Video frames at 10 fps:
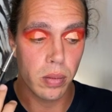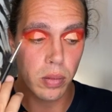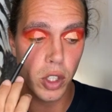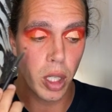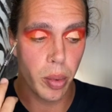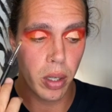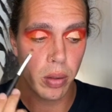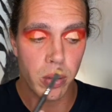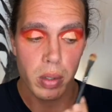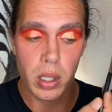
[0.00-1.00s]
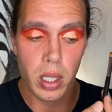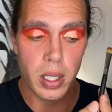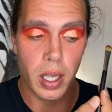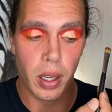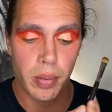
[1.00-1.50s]
Shimmer,
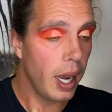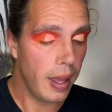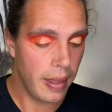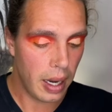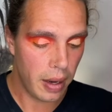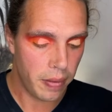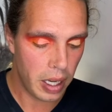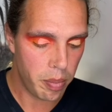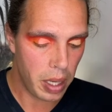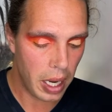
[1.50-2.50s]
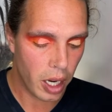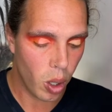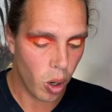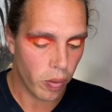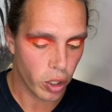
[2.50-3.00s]
concealer. And then if need be, I
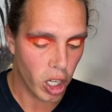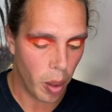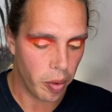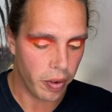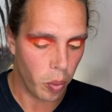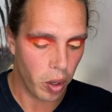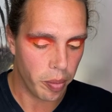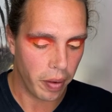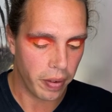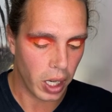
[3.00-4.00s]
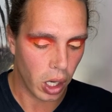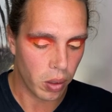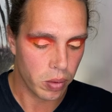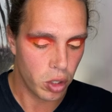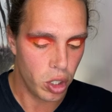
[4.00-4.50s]
go over top of it with my finger,
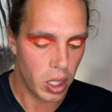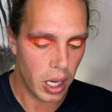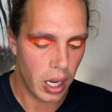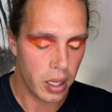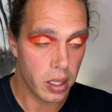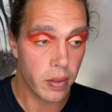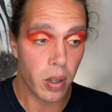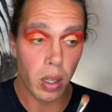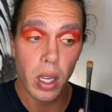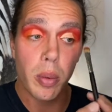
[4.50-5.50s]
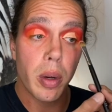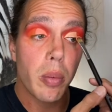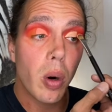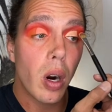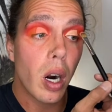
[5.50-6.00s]
just for a little bit
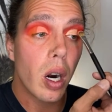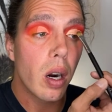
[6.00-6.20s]
more